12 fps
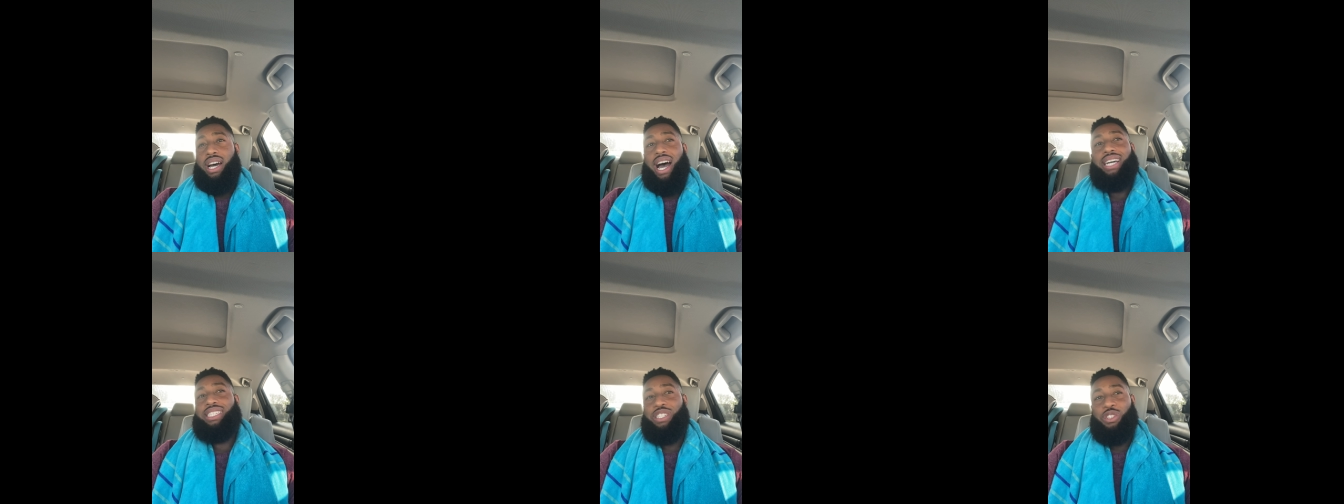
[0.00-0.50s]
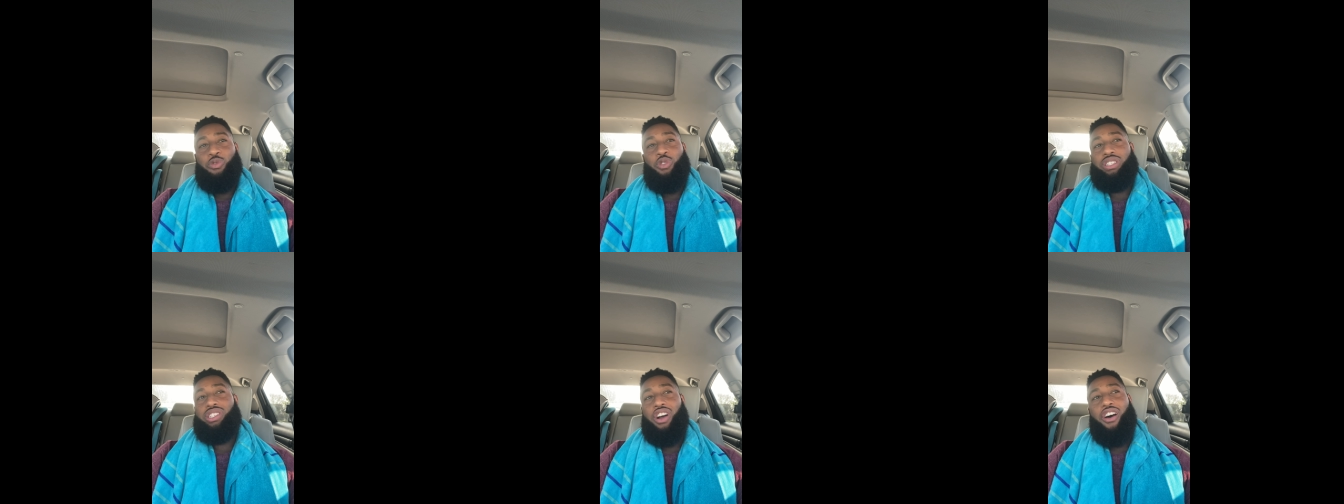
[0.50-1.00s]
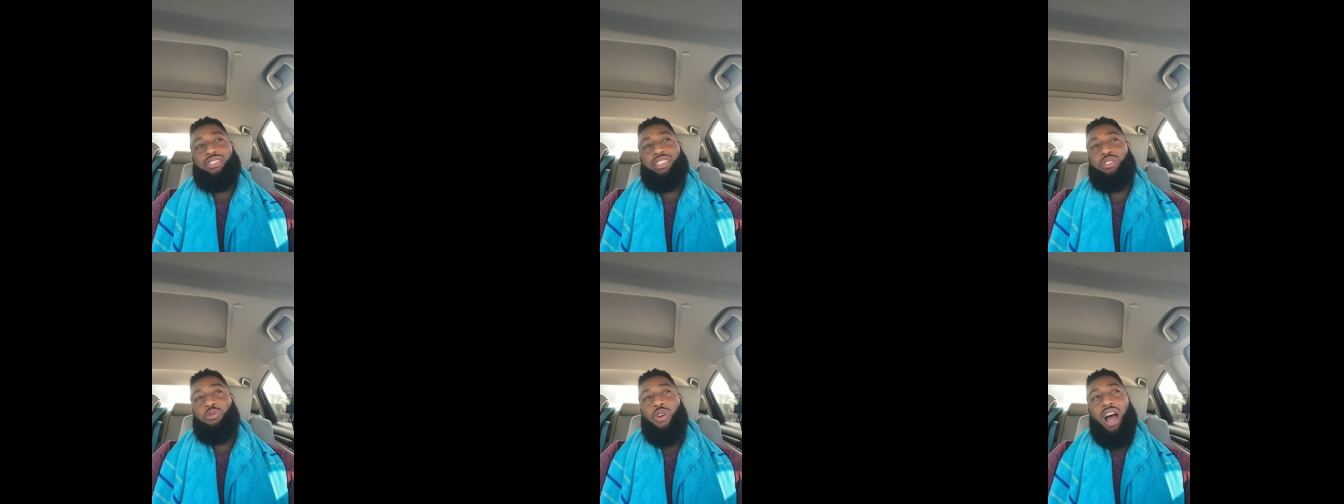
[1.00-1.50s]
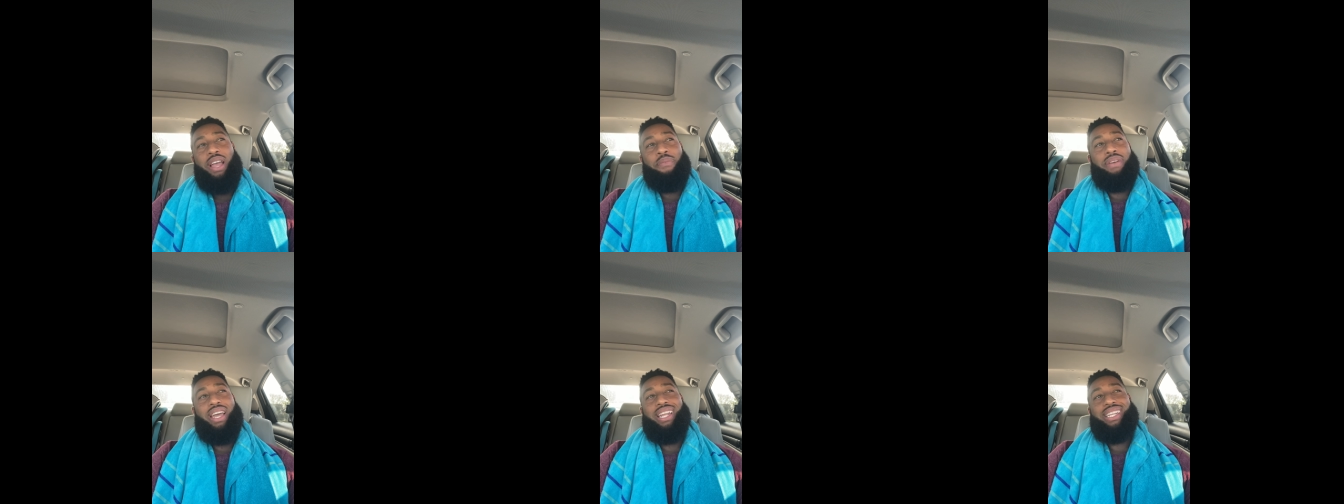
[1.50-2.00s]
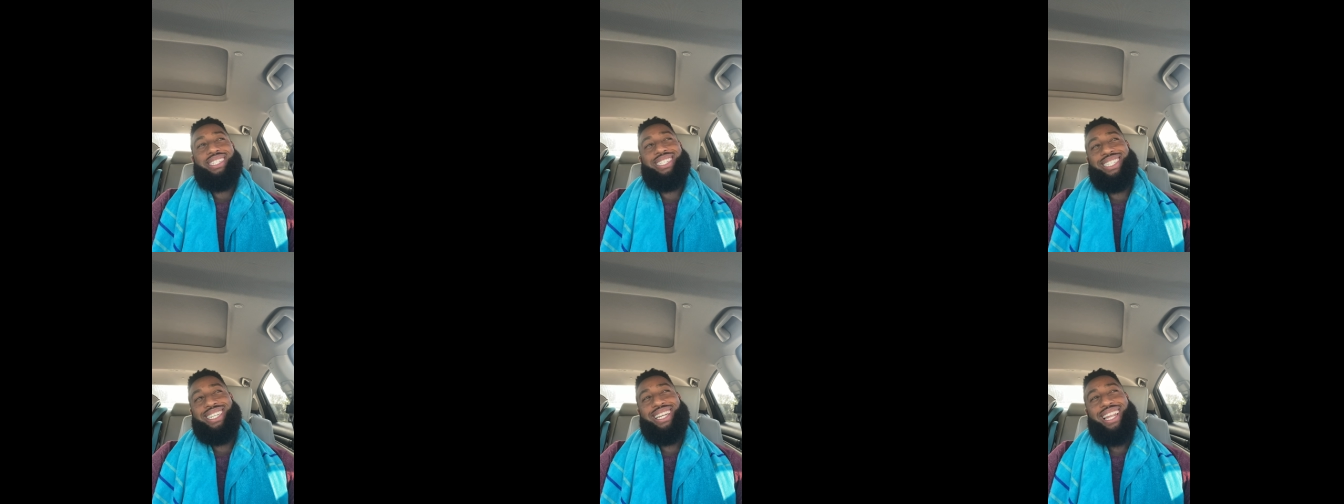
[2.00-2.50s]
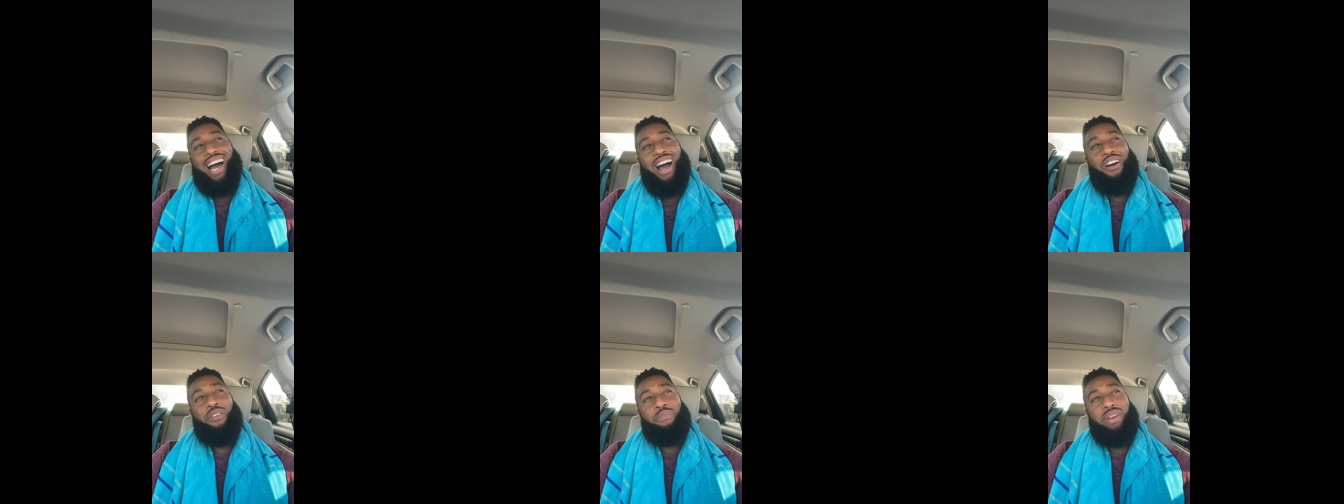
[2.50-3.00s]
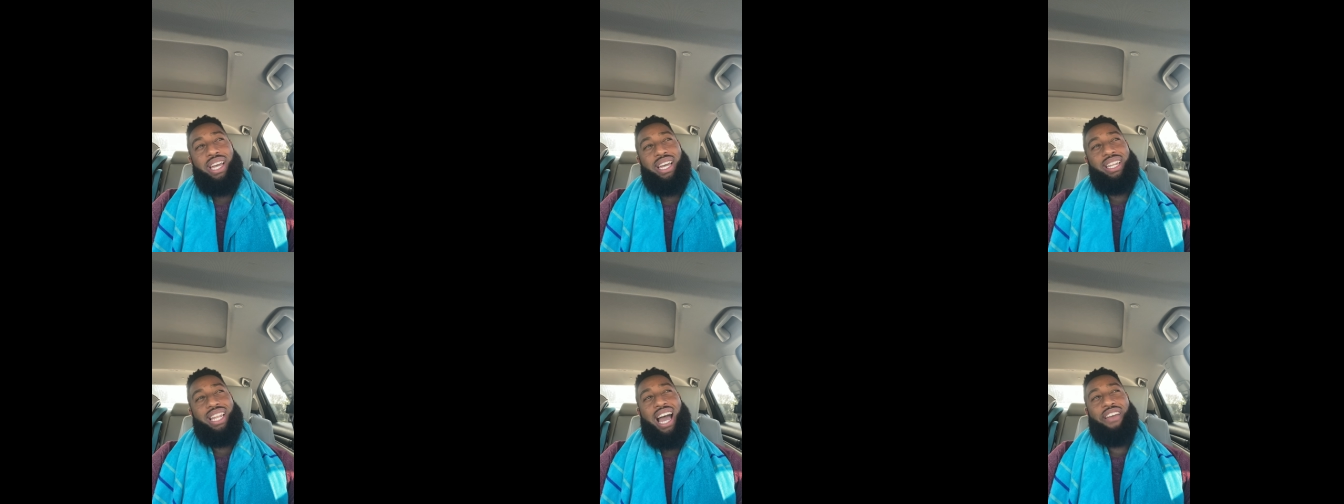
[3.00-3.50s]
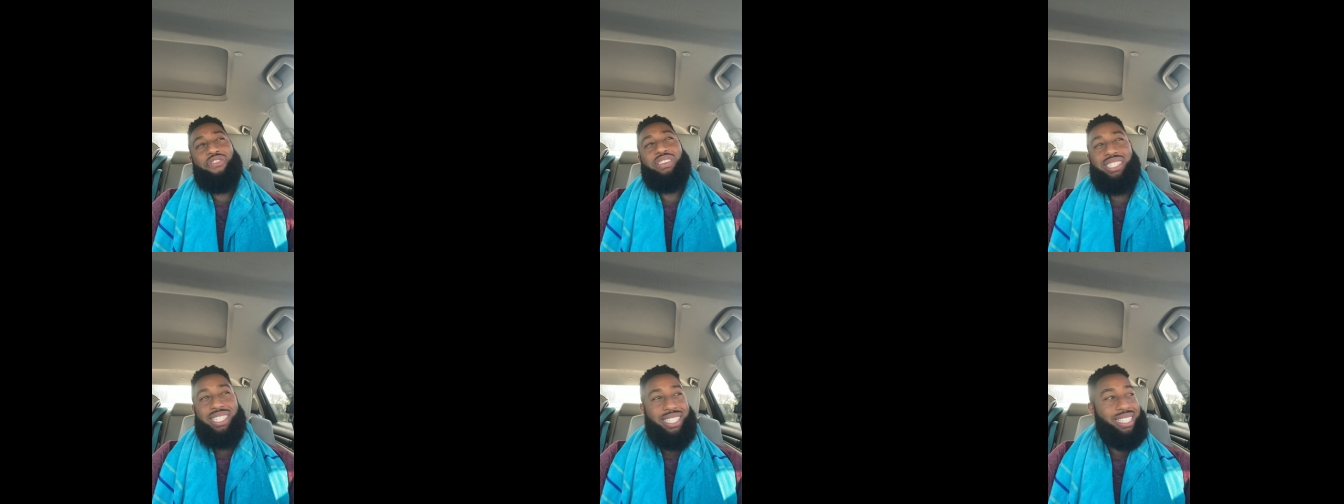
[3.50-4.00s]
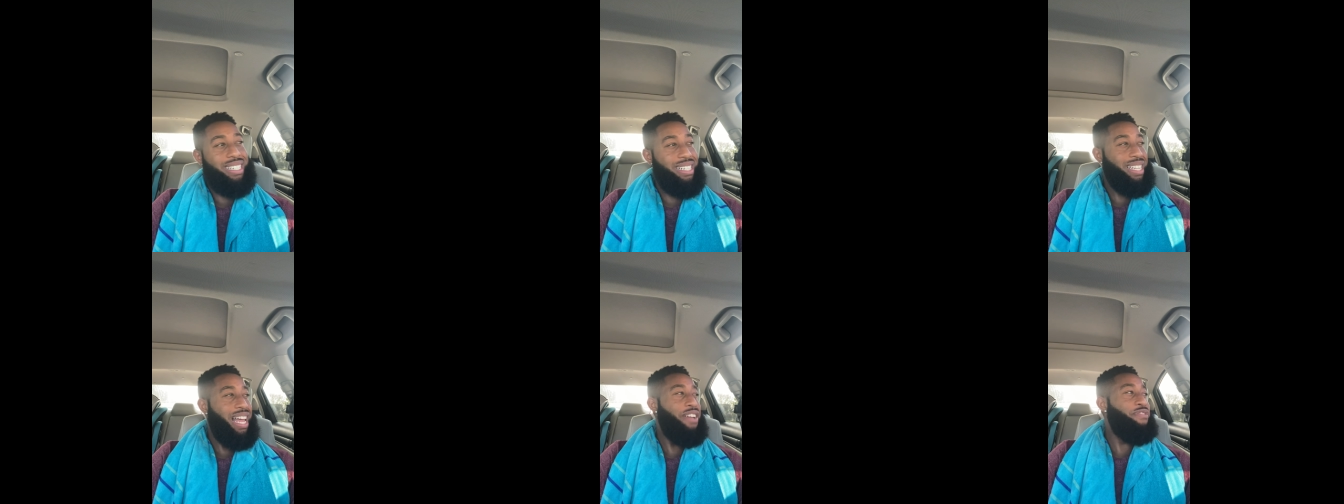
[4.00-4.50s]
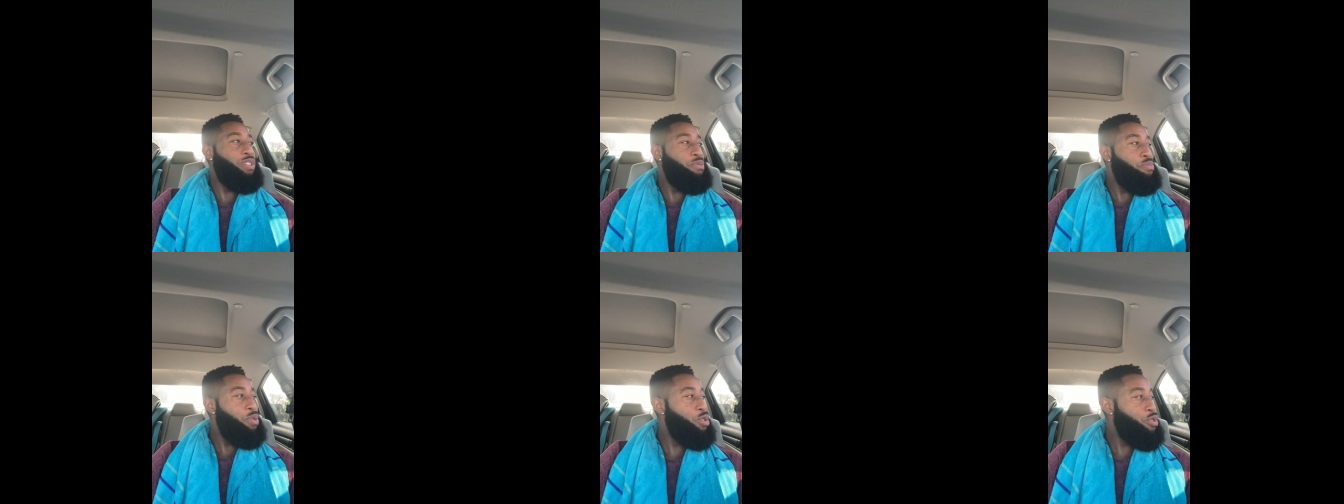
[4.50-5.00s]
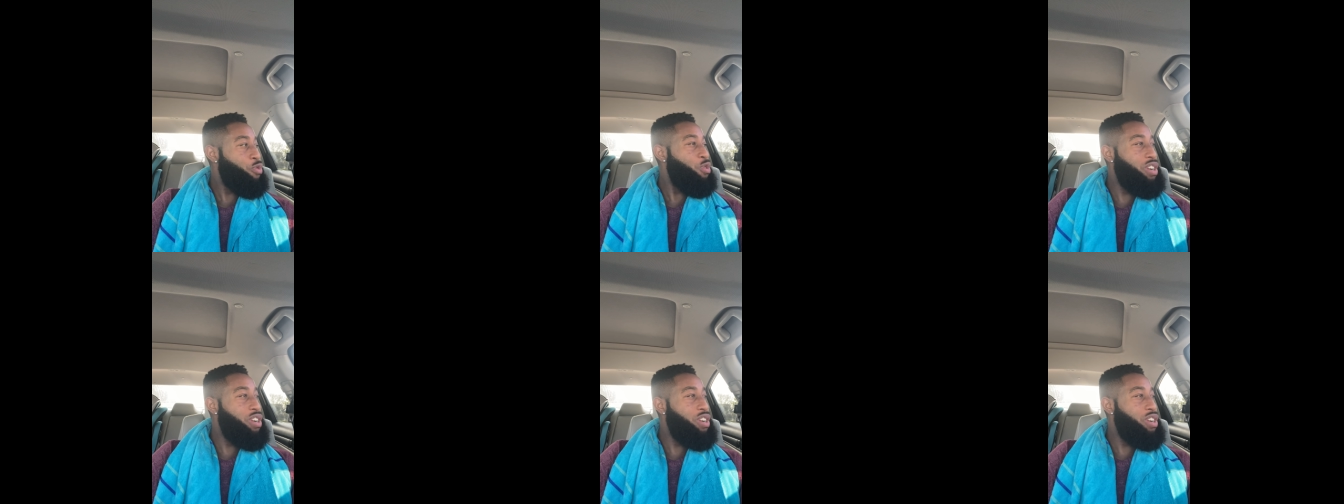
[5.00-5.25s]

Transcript: I just want Charleston White, man, to chill out, man. Life is good. Life is beautiful.